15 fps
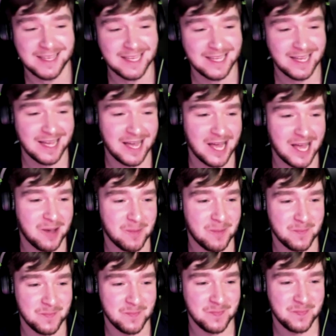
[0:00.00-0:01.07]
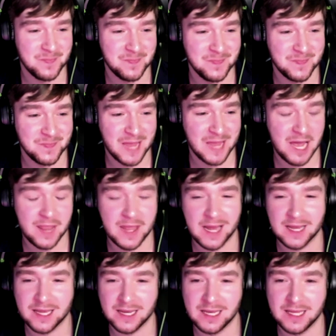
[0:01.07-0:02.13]
And that
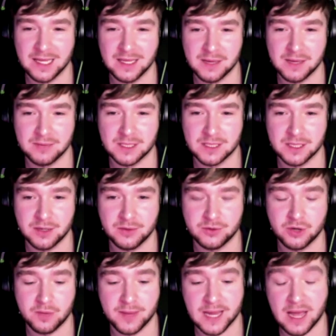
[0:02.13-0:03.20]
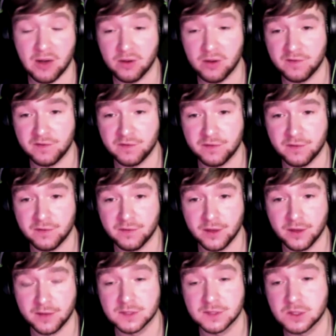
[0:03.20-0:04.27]
can lead them to dropping out of
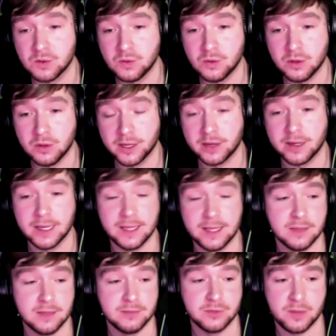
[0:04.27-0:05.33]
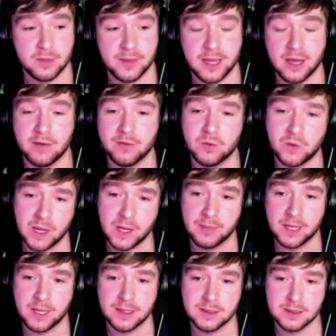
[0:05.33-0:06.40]
school, or it can lead them dropping out of the
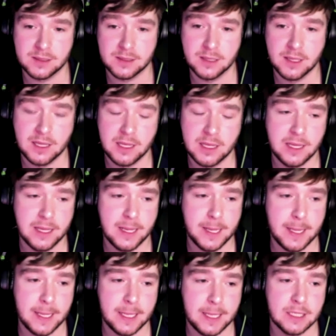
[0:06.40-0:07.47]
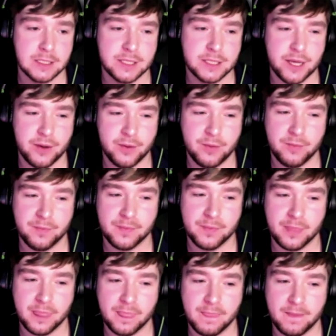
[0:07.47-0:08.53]
workplace. So
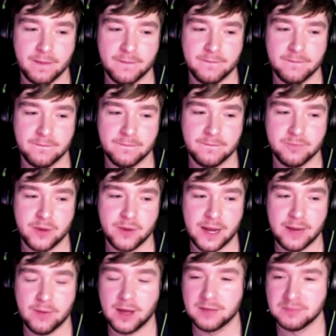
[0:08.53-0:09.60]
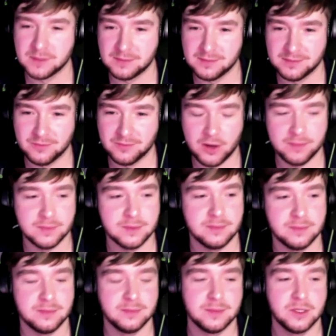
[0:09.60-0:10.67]
really what I'm
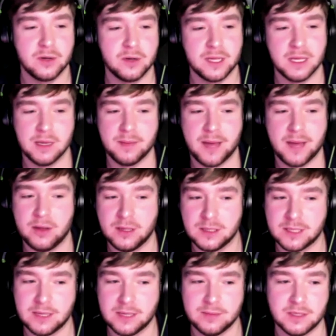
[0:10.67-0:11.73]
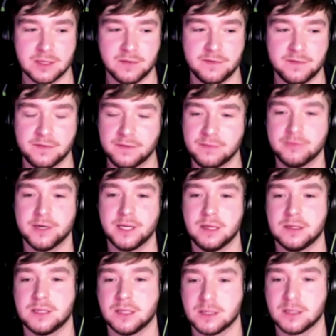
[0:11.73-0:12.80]
talking about in terms of
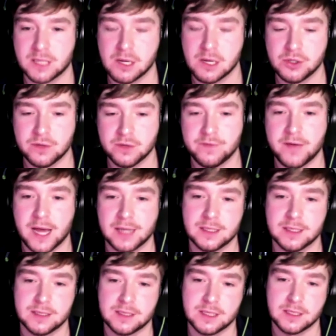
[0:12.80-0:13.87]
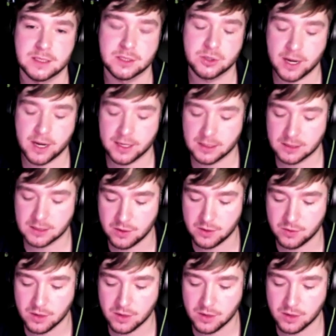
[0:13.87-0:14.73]
reducing the social factors, it's trying to